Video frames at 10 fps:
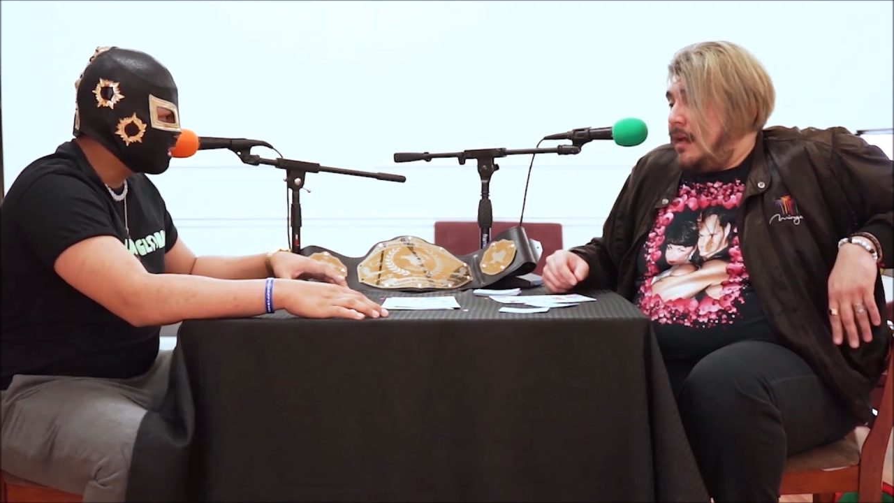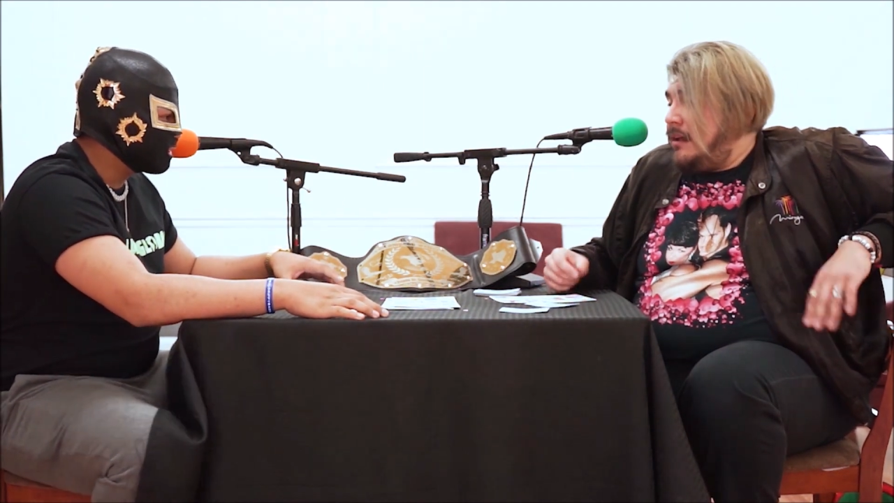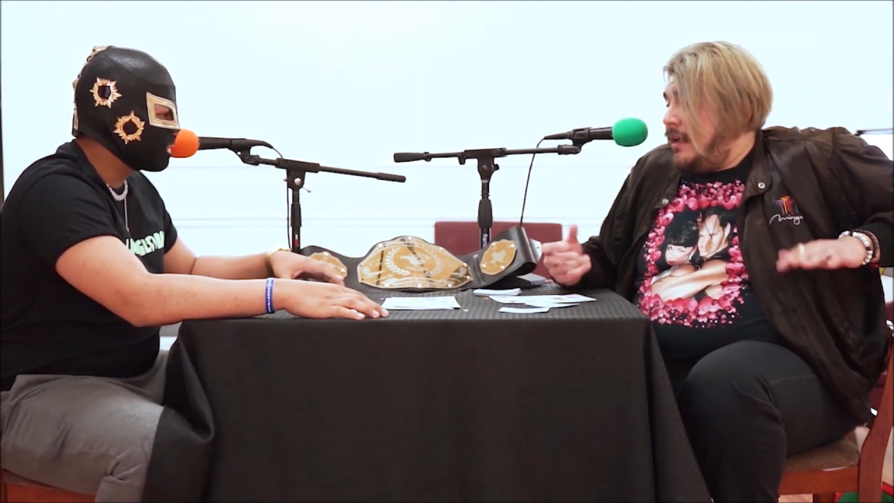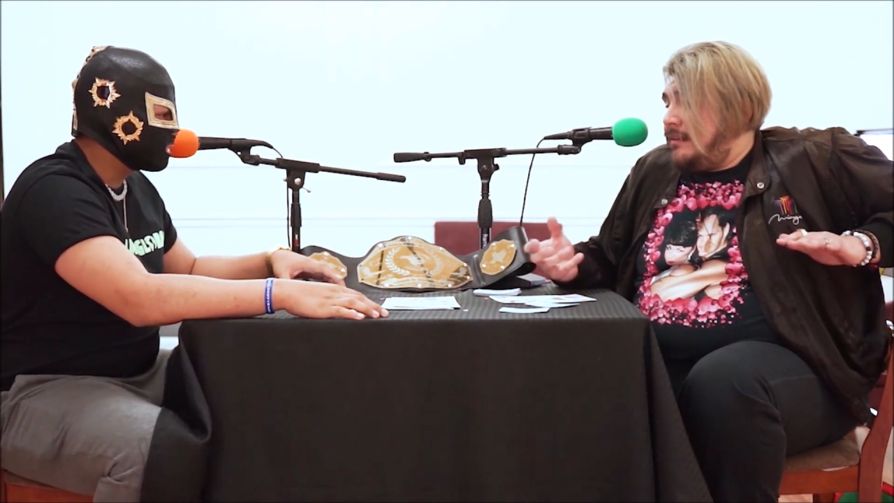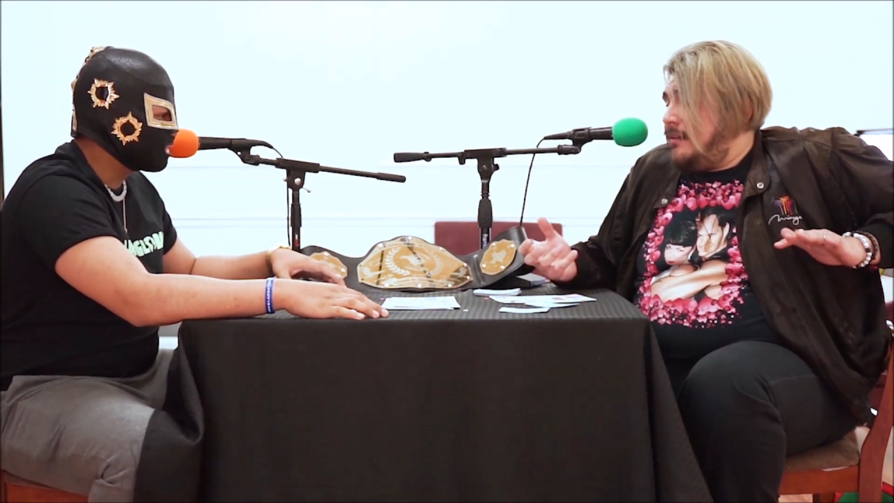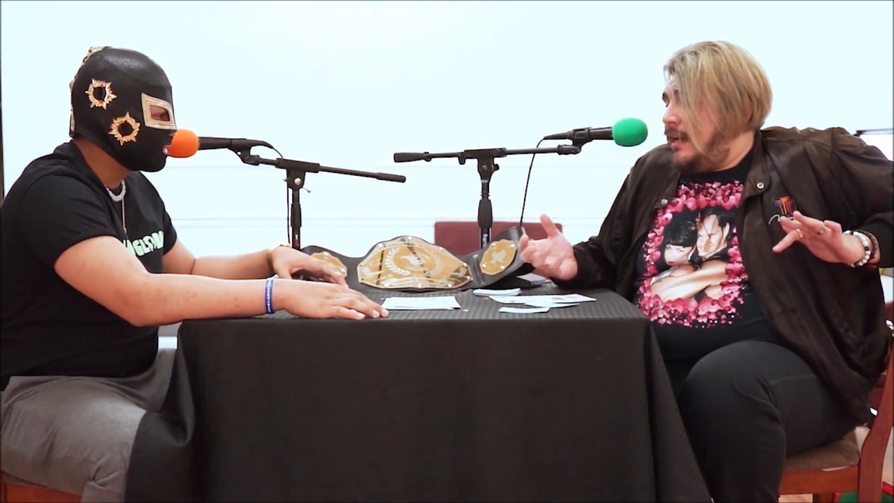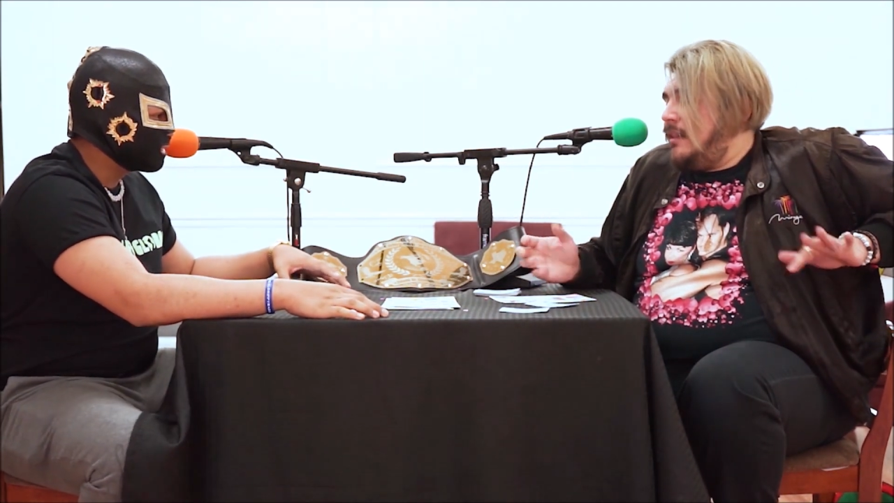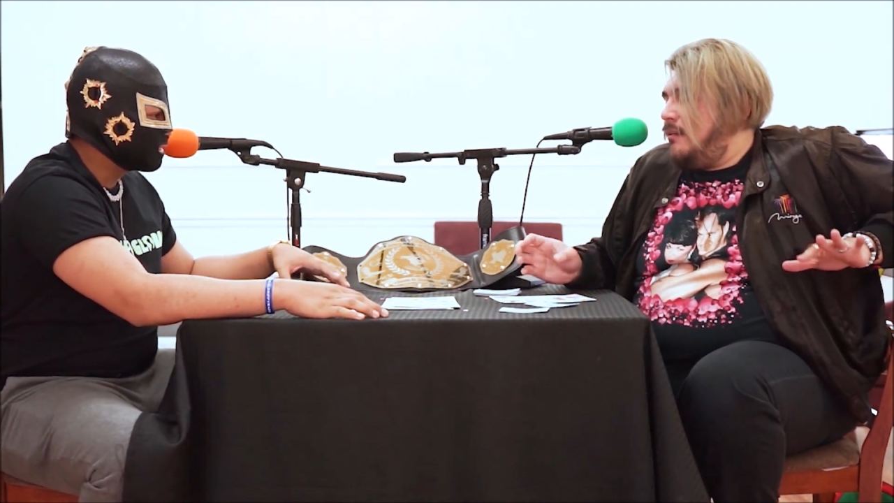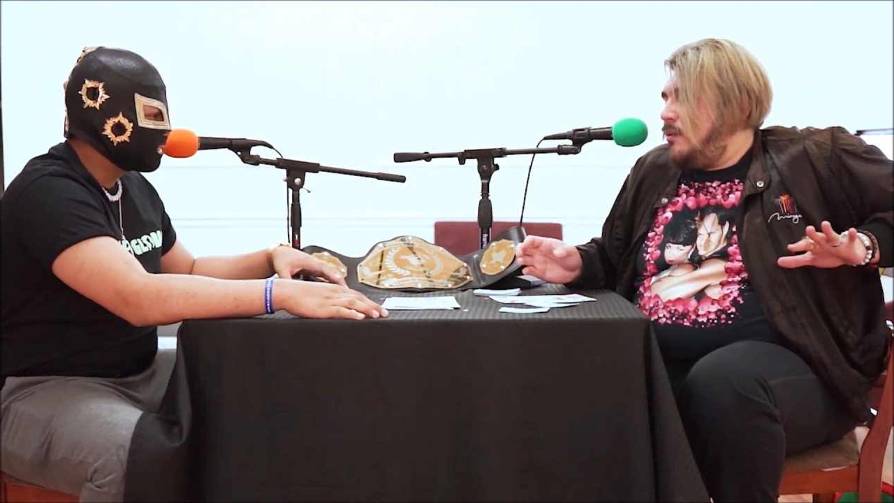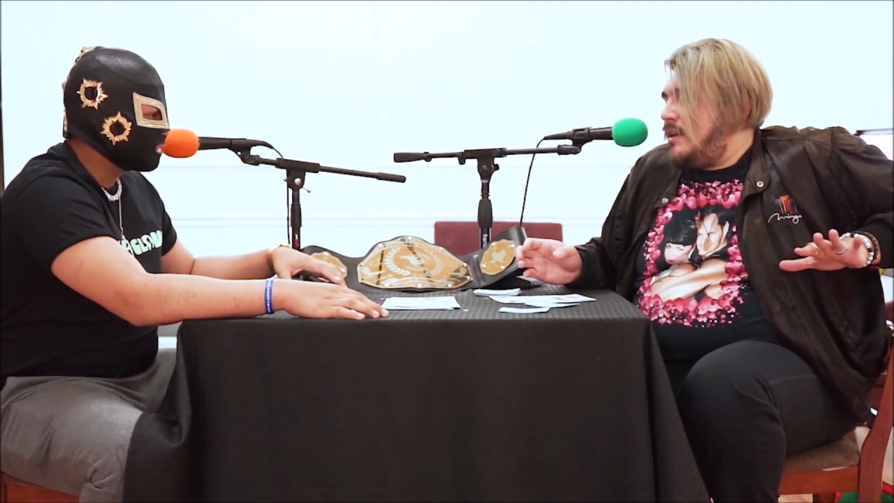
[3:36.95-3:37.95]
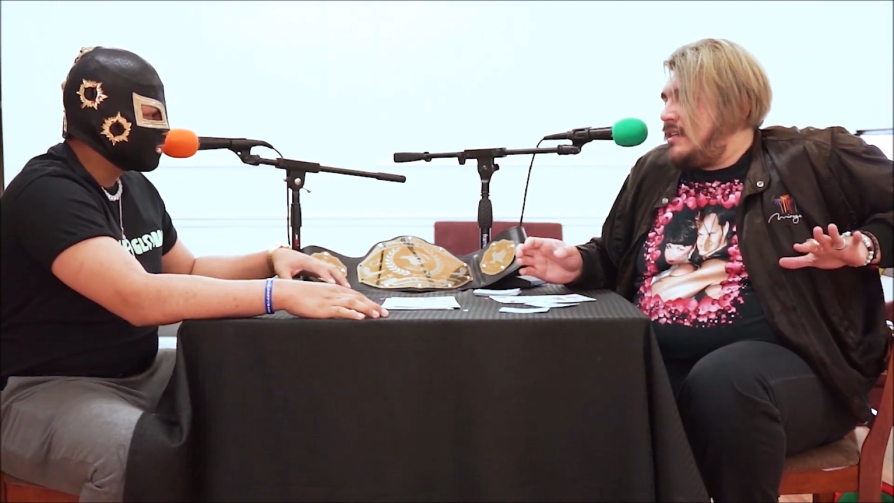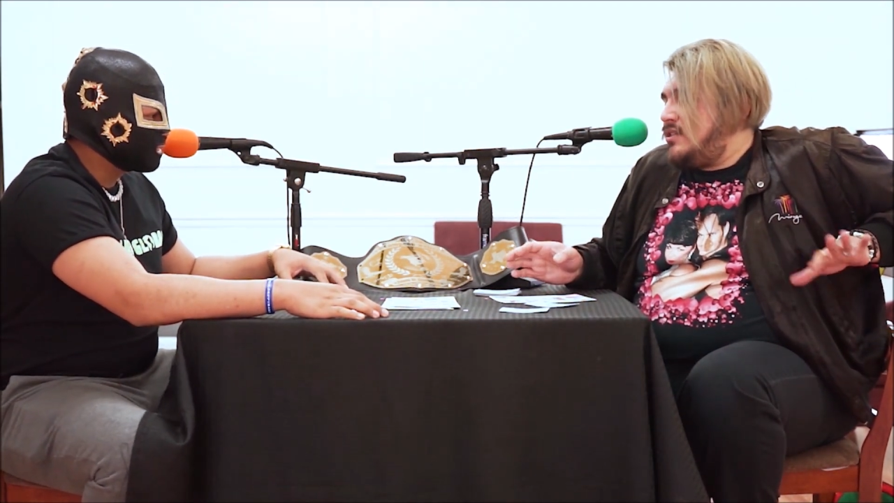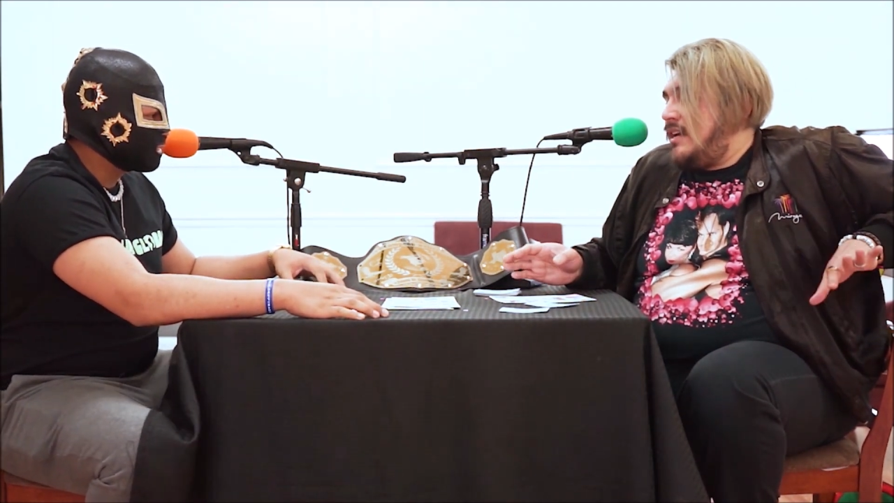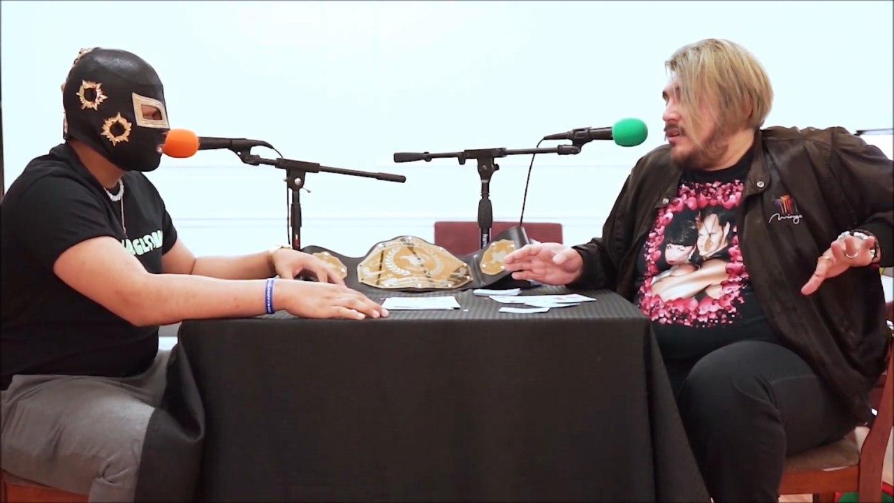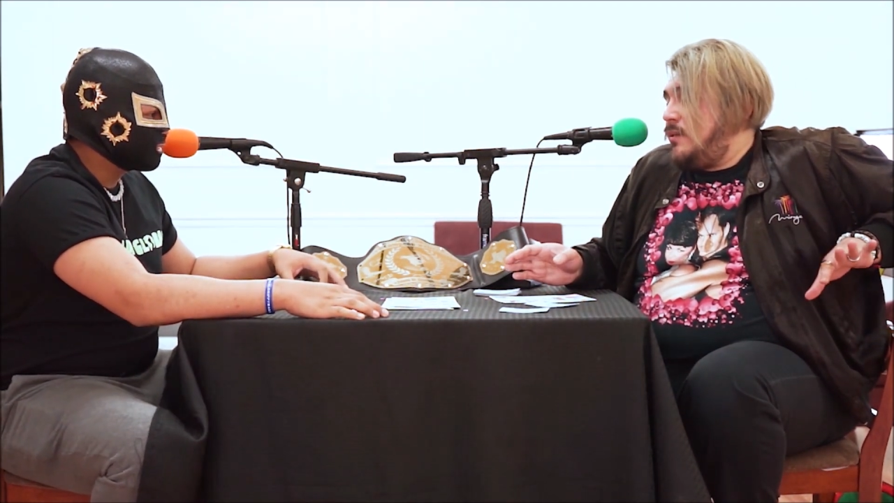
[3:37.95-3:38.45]
I love it when it's
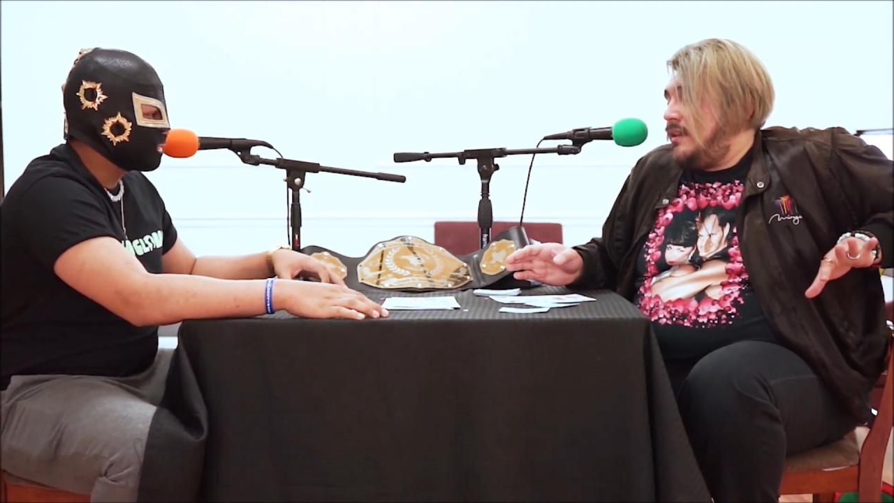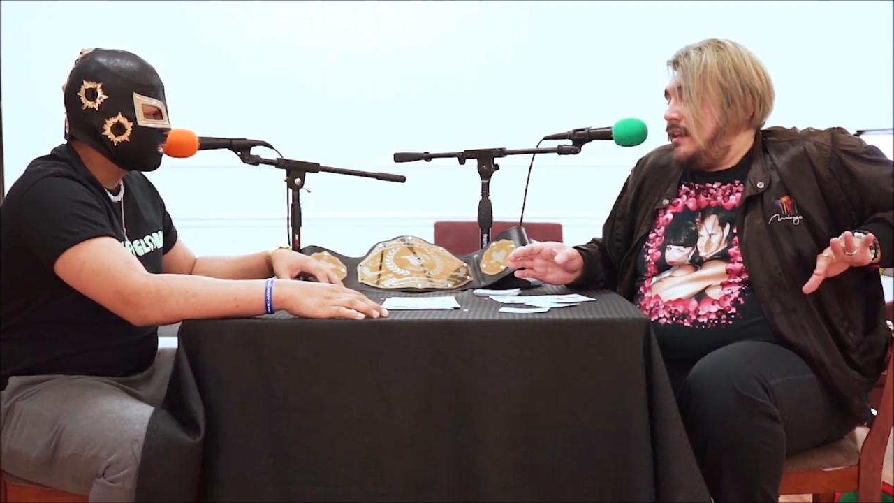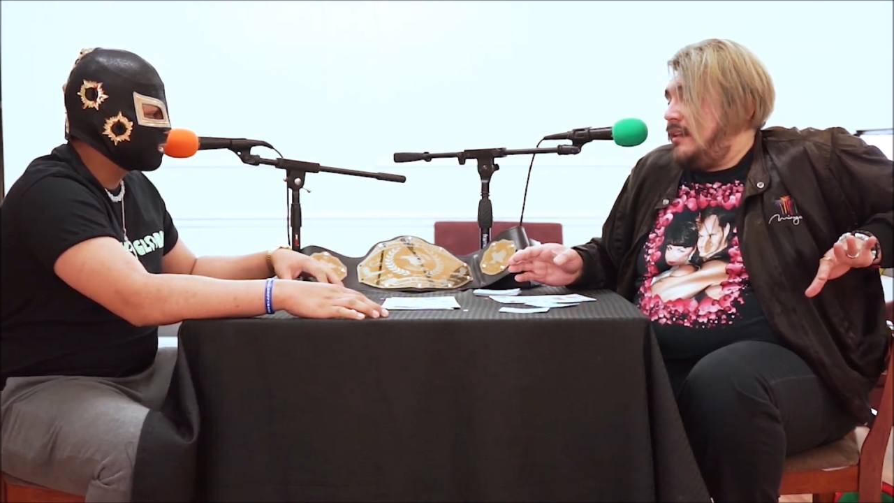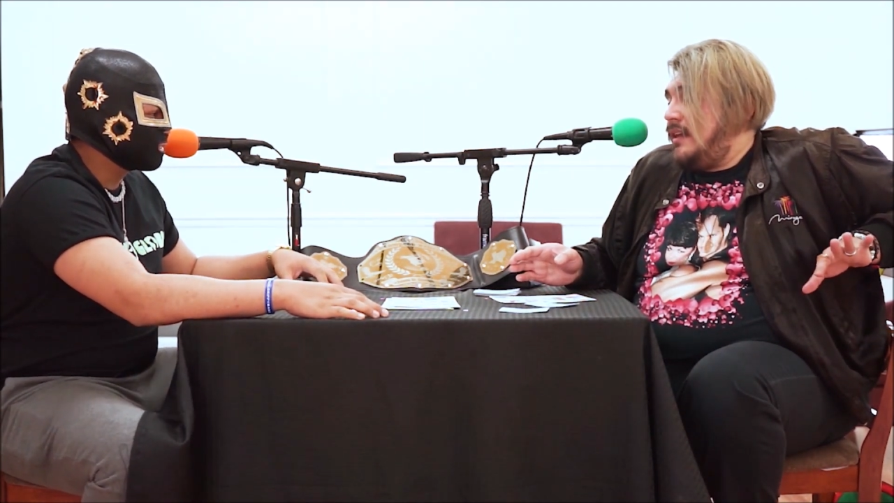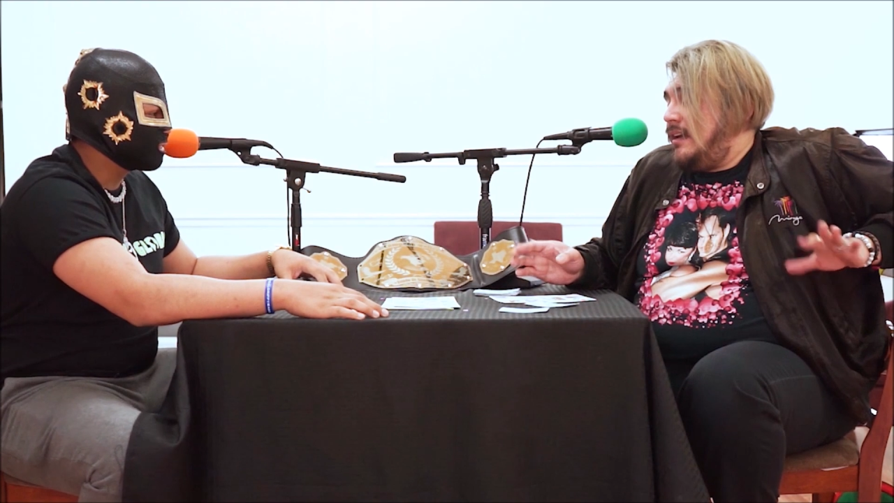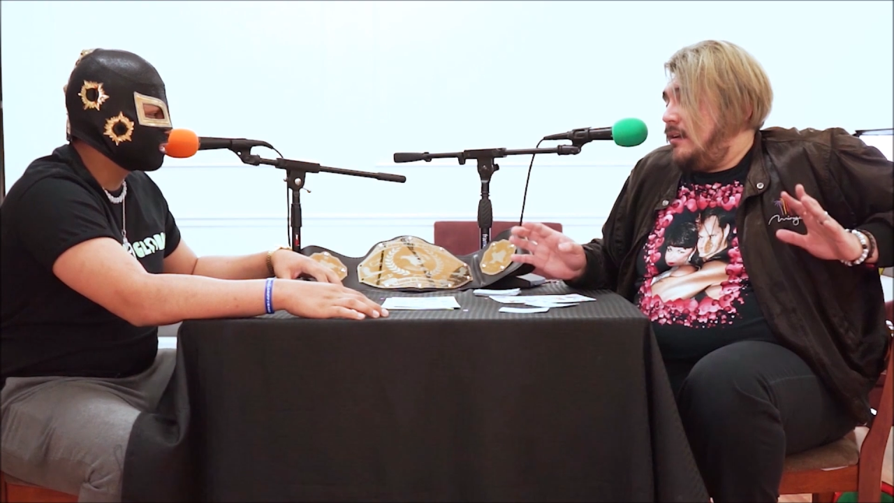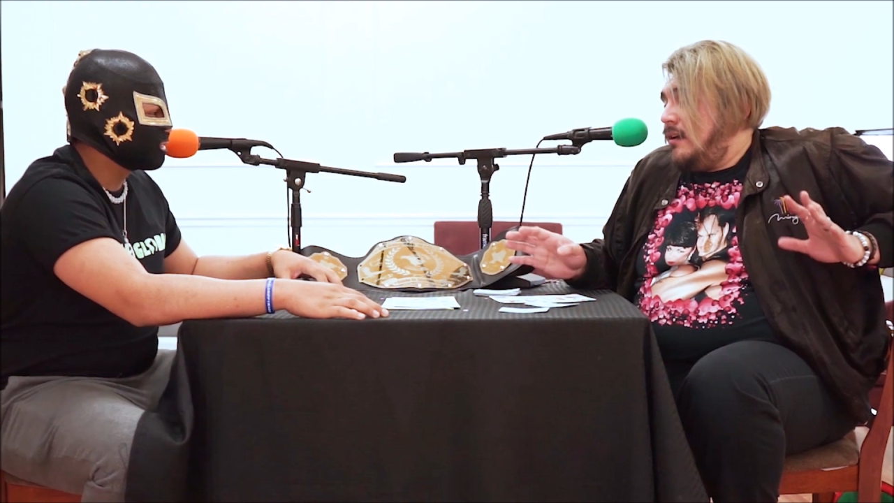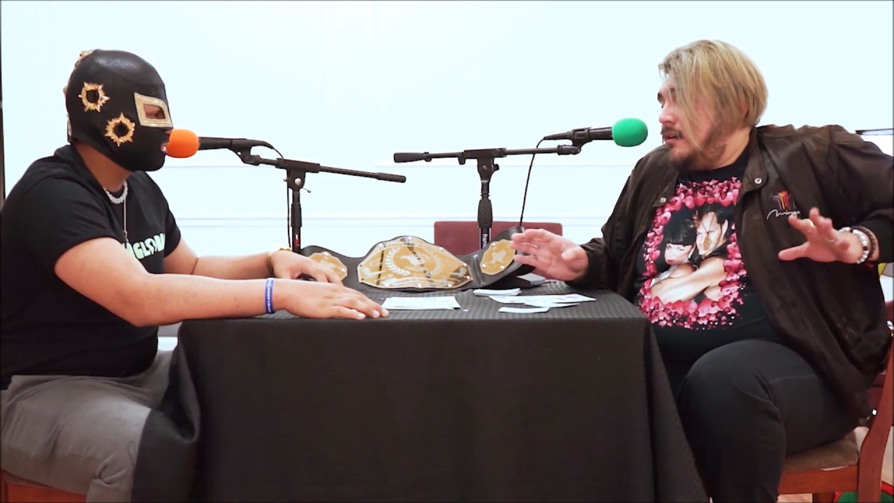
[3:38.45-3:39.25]
genuine like that.